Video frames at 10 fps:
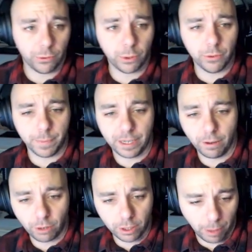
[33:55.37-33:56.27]
excuse me.
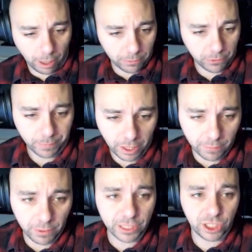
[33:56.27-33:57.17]
I've got the baps.
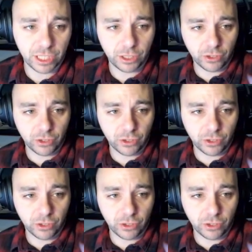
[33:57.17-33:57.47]
I've literally